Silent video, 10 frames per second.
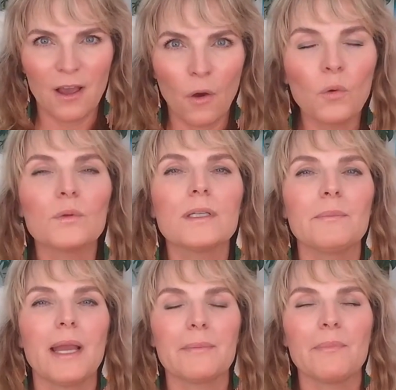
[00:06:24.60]
only
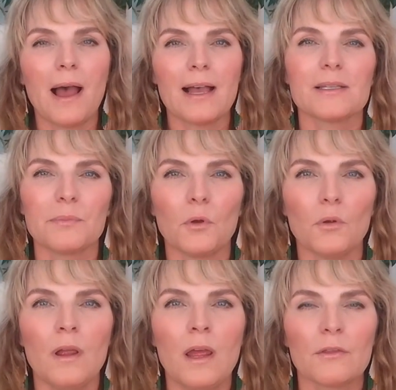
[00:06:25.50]
made possible
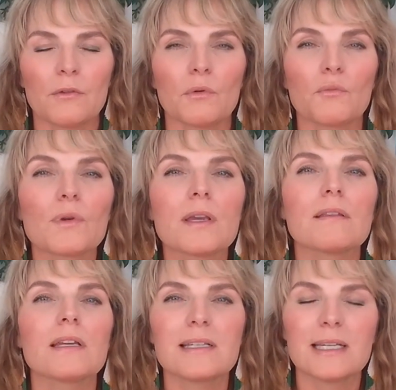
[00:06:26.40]
through a
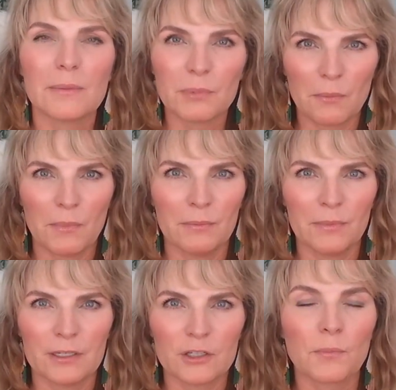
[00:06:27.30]
really deep
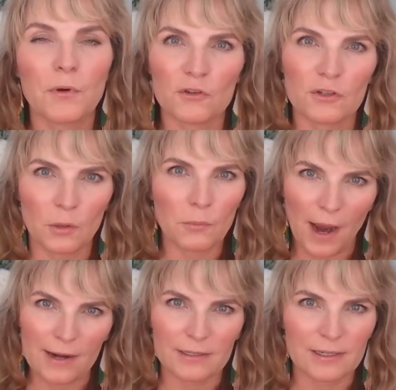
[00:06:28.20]
commitment to personal
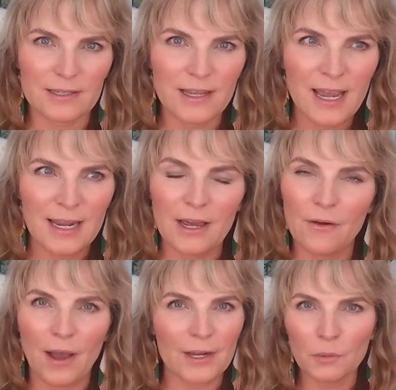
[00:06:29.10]
practice.
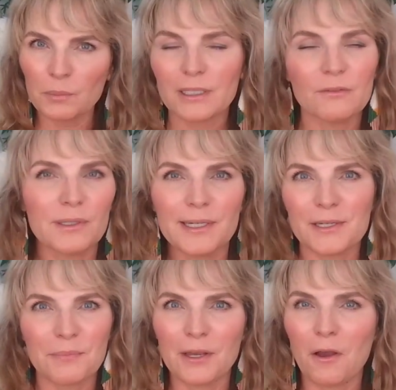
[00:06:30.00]
Now, I don't believe we need to
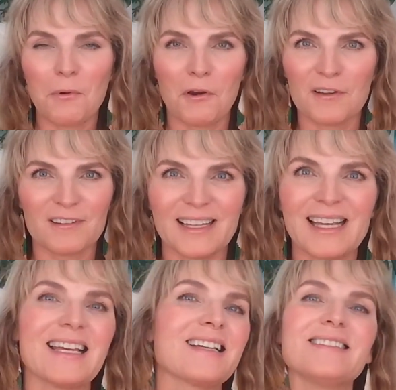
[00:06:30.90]
be all perfectly
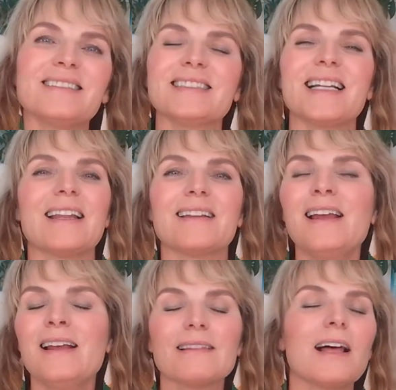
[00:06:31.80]
healed and
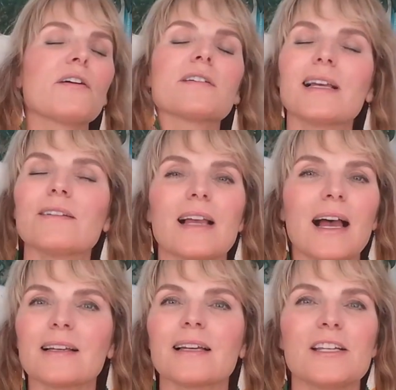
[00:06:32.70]
love ourselves
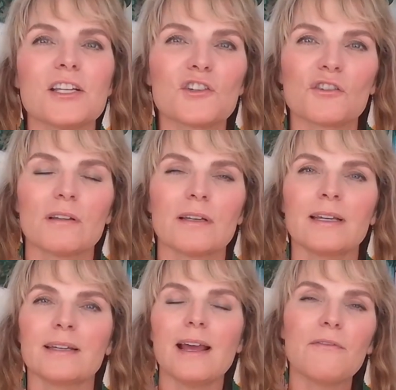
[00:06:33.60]
unconditionally
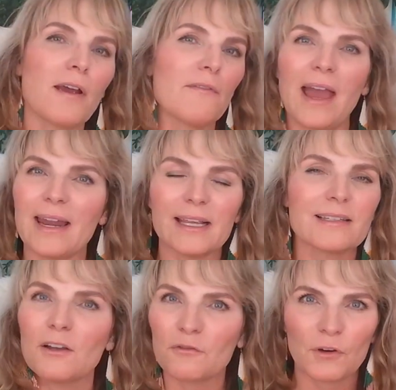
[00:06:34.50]
and never have any
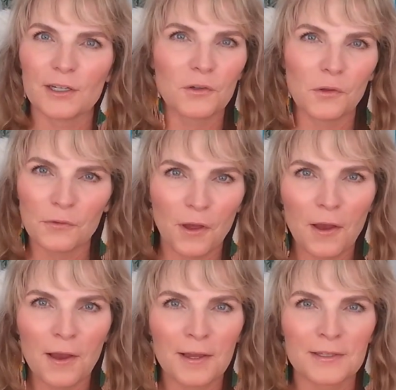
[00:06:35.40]
self-critical
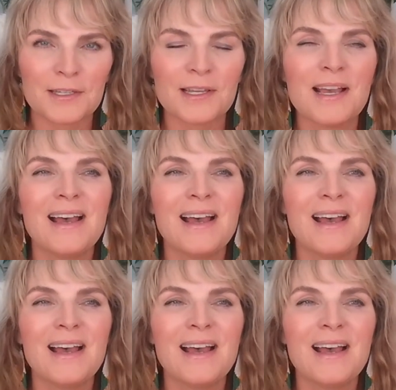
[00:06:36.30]
thoughts